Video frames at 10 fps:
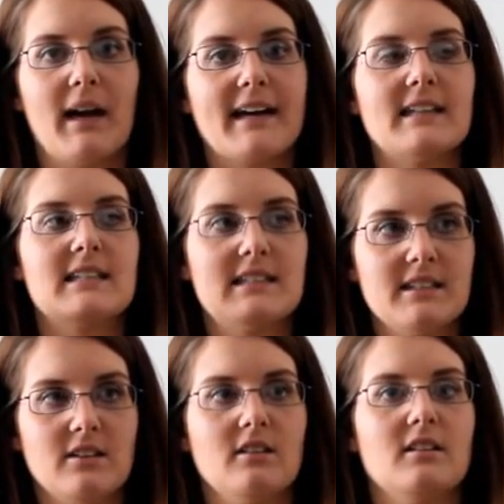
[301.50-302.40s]
but I could
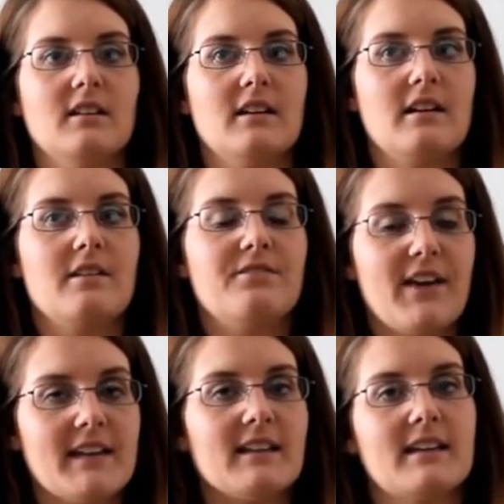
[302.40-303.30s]
still
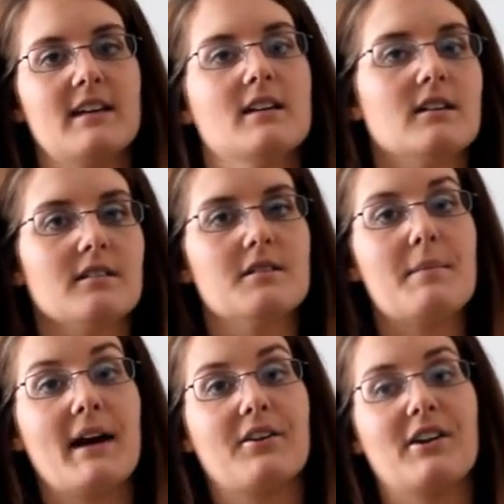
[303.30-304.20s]
faintly hear in the
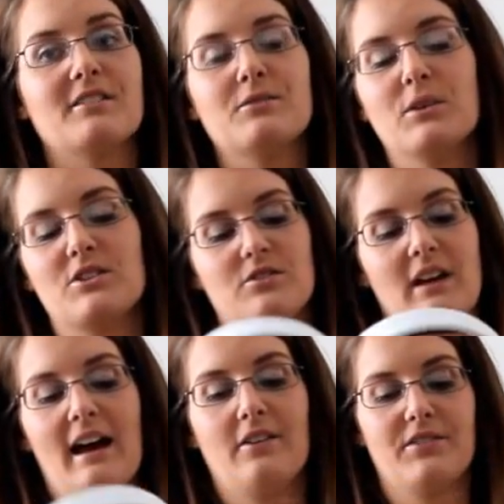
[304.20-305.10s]
background, which
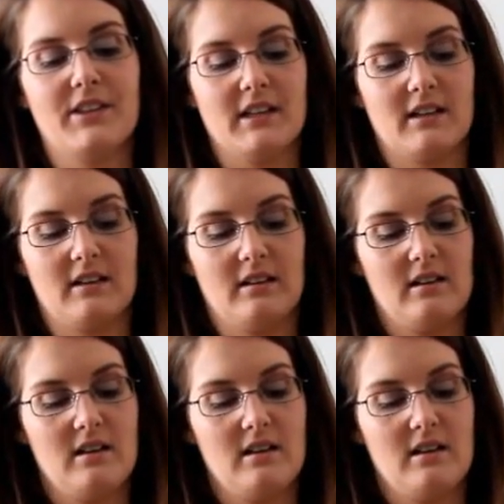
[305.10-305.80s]
I don't think